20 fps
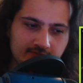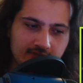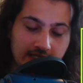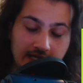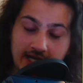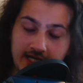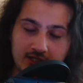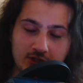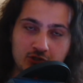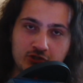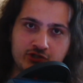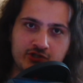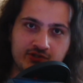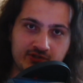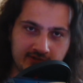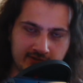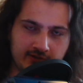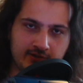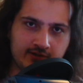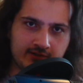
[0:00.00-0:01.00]
I know
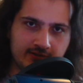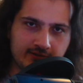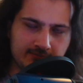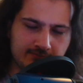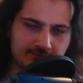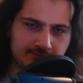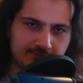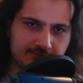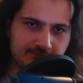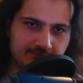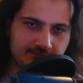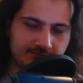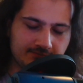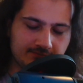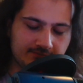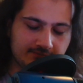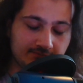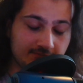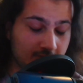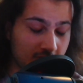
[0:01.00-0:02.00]
she's darkened,
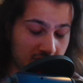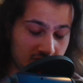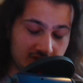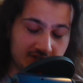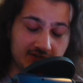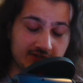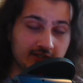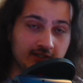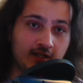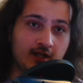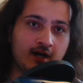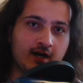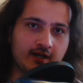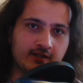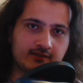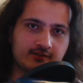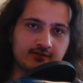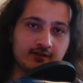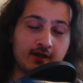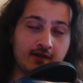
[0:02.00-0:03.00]
but she's still
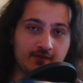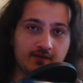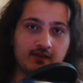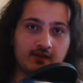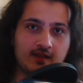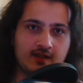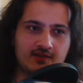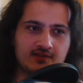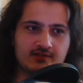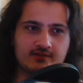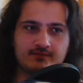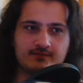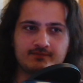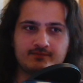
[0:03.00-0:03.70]
hot nonetheless.